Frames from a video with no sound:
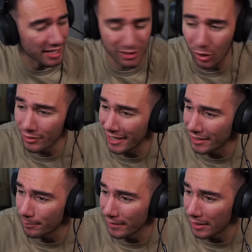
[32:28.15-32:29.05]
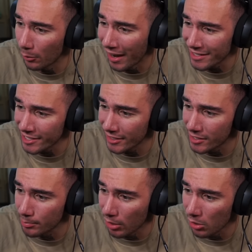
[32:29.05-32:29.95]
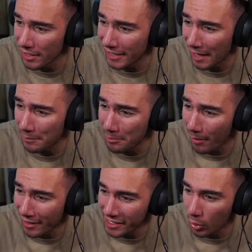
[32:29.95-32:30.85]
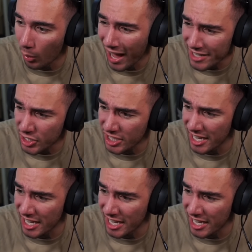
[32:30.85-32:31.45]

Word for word: they donated me to watch this, bro. They gave me money to watch